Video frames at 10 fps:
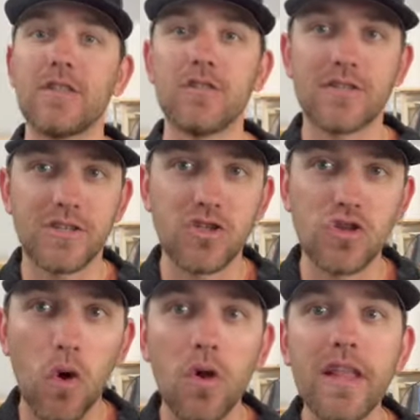
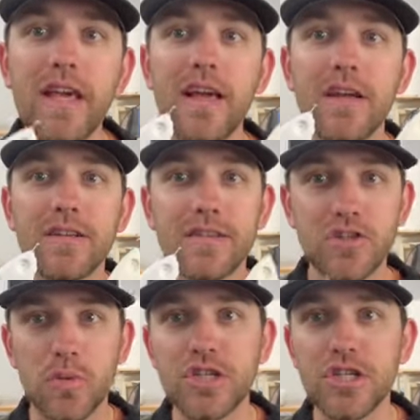solely
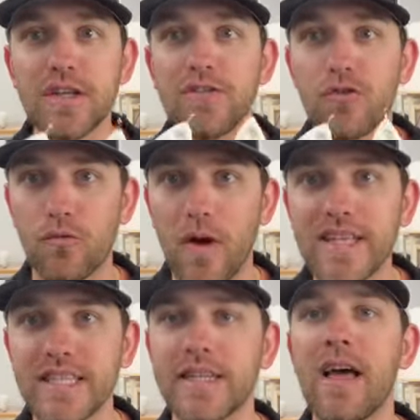switching the
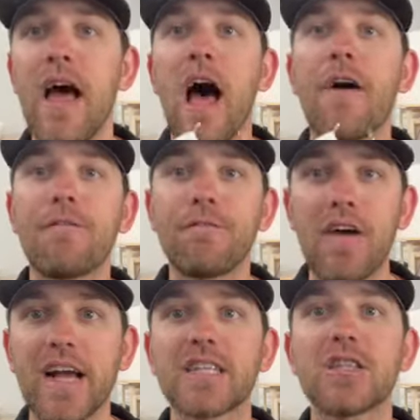resin
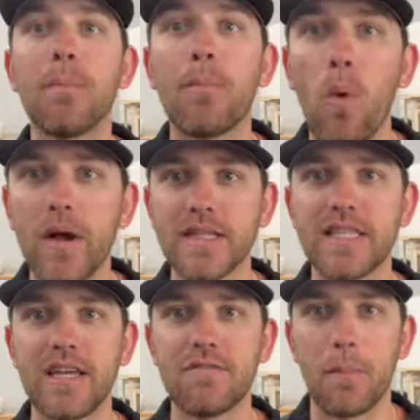affects the
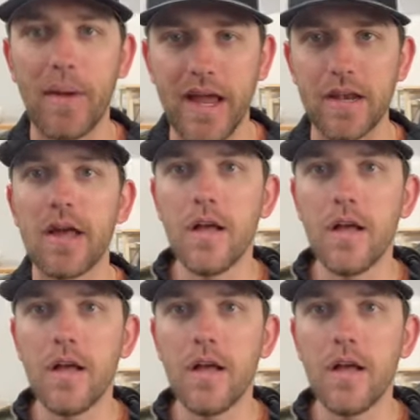buoyancy of the bait.